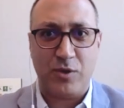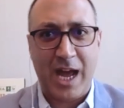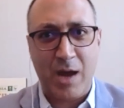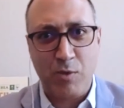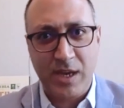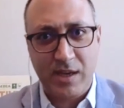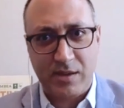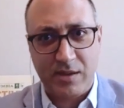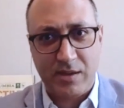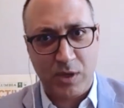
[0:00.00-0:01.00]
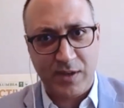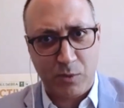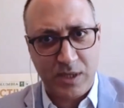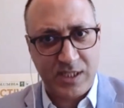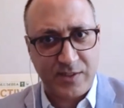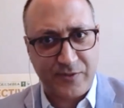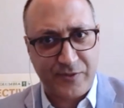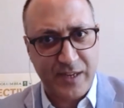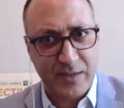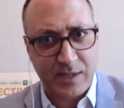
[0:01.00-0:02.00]
So now we
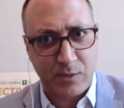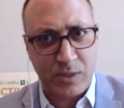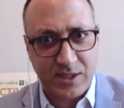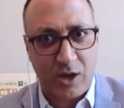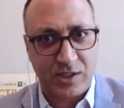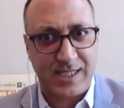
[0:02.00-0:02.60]
start